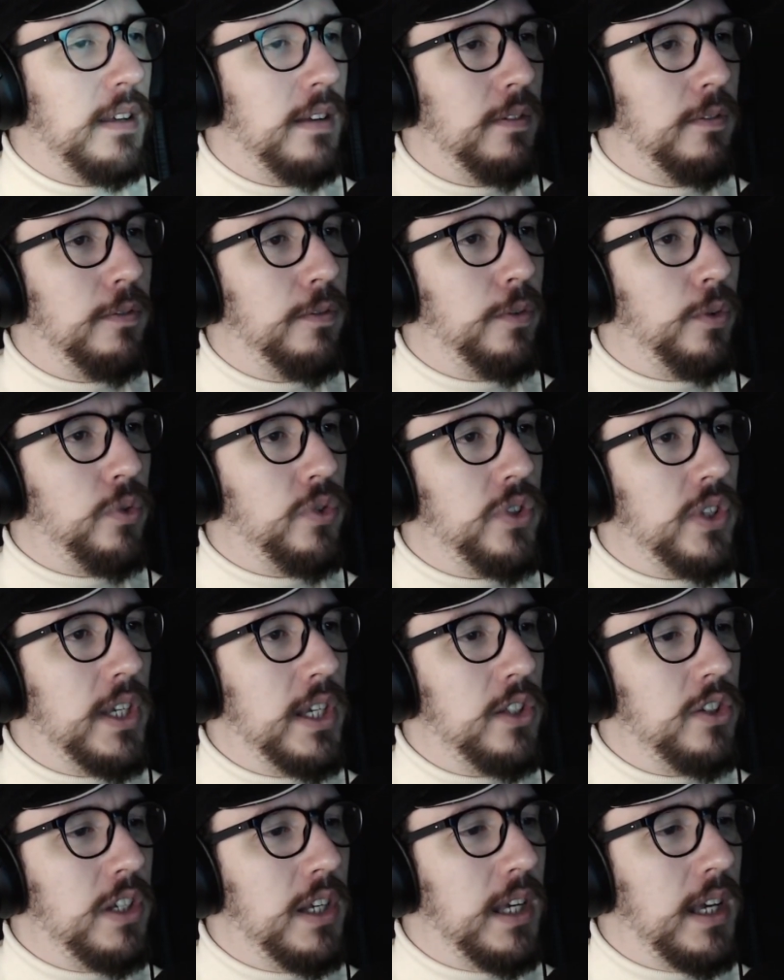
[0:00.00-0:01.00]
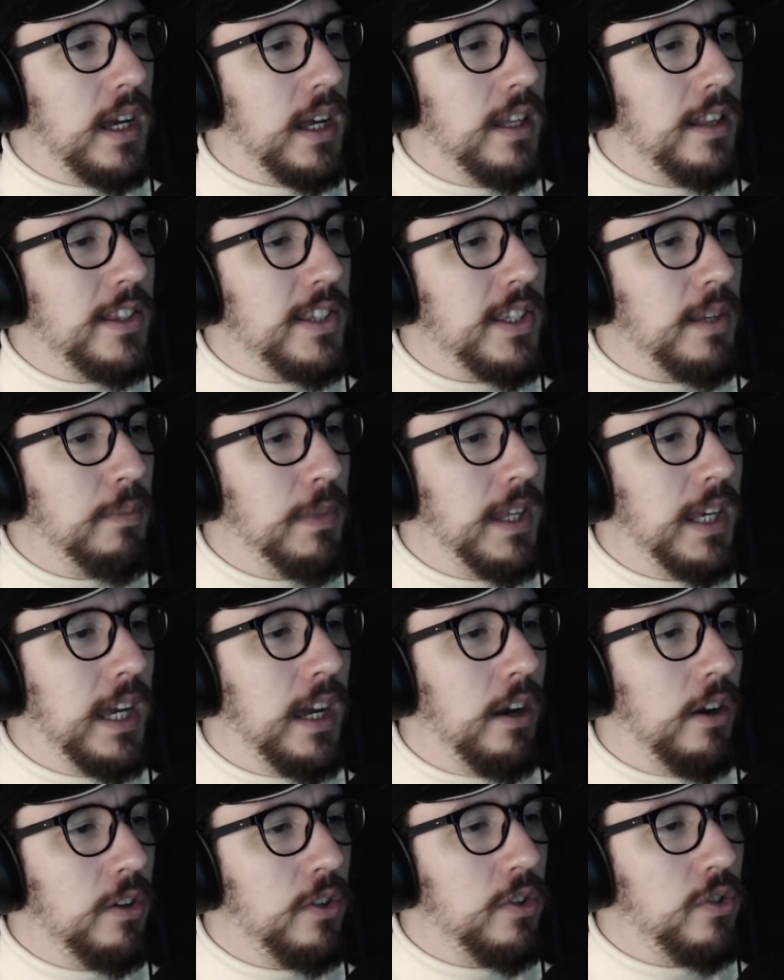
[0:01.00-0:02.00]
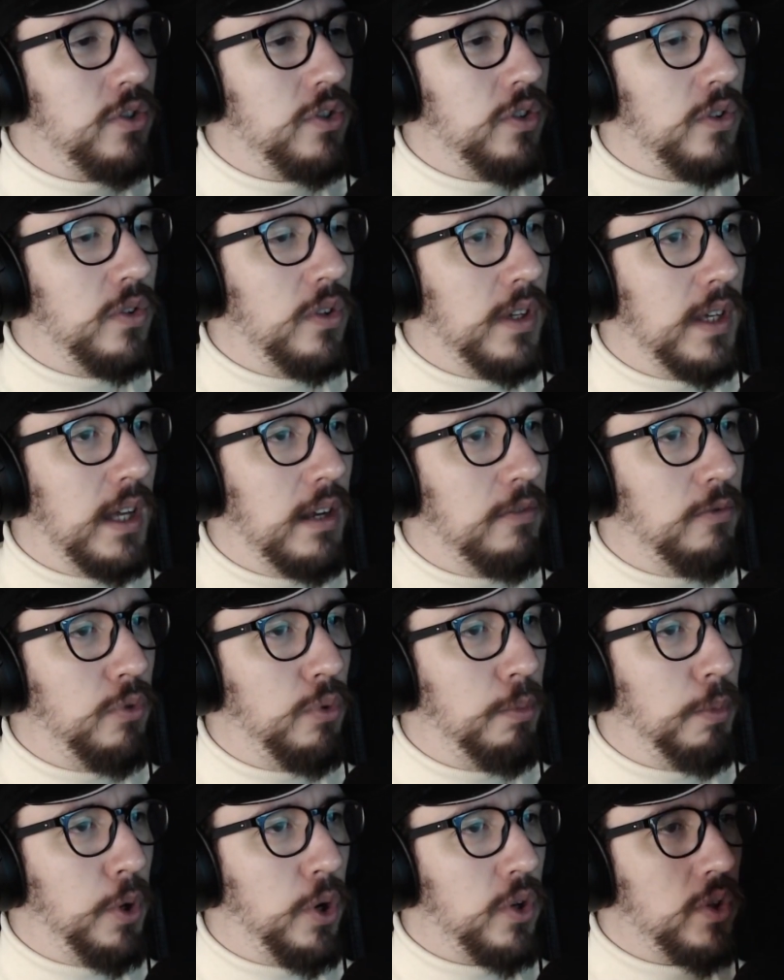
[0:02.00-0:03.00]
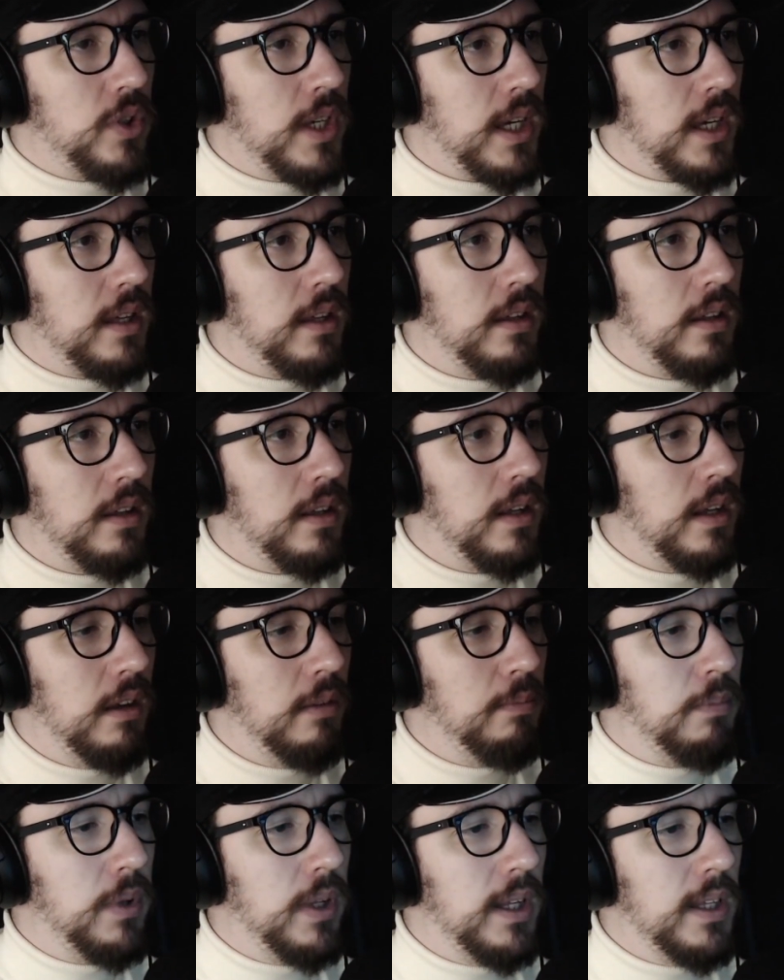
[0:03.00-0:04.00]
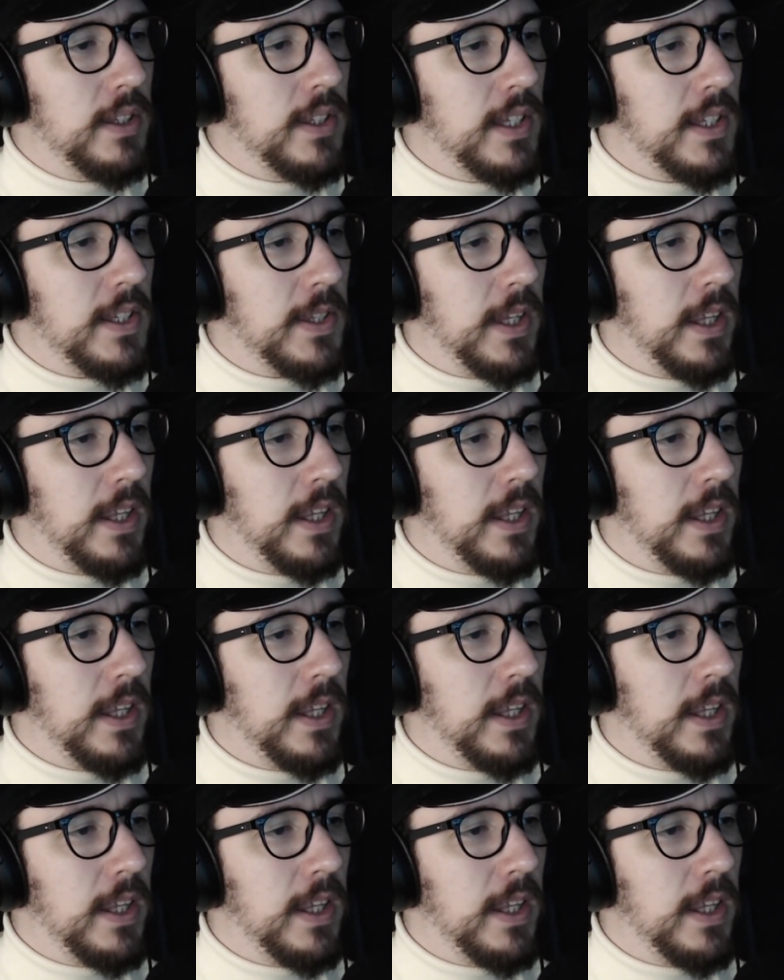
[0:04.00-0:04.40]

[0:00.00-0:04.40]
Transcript: full CG, and some of the characters do look kind of robotic in places.